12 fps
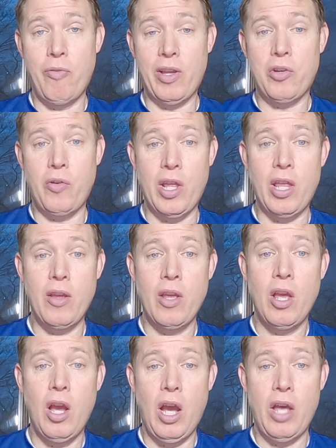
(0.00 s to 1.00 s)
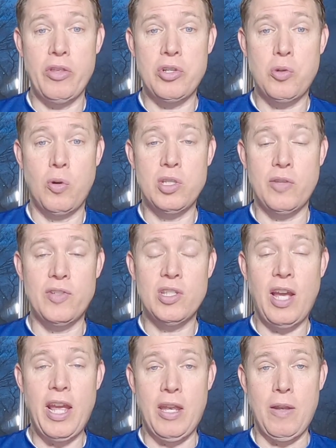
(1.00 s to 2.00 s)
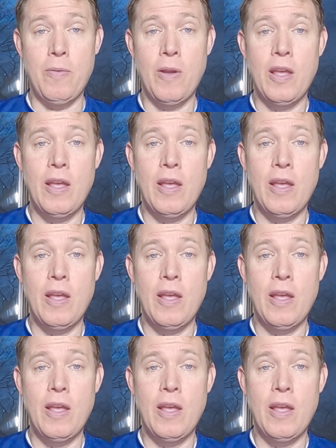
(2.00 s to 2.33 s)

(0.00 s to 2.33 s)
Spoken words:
victory on the shores of Sidon.